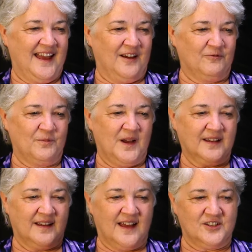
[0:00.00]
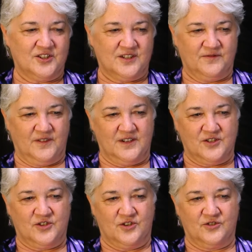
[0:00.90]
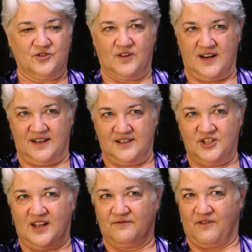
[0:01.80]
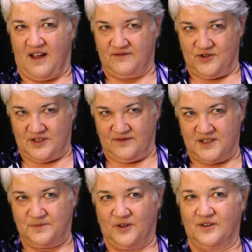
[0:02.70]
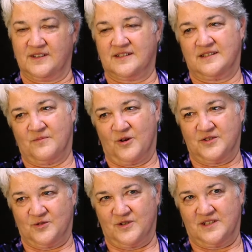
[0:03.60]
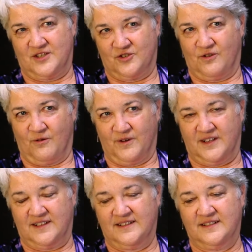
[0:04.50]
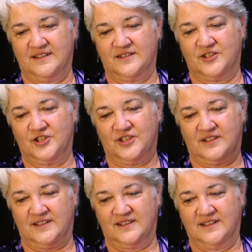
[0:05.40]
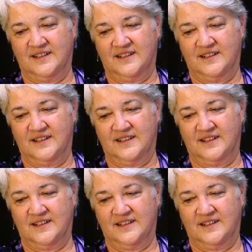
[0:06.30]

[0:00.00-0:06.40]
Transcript: And Rebecca had just finished her training. She had 5 years of experience as a Montessori teacher already. And she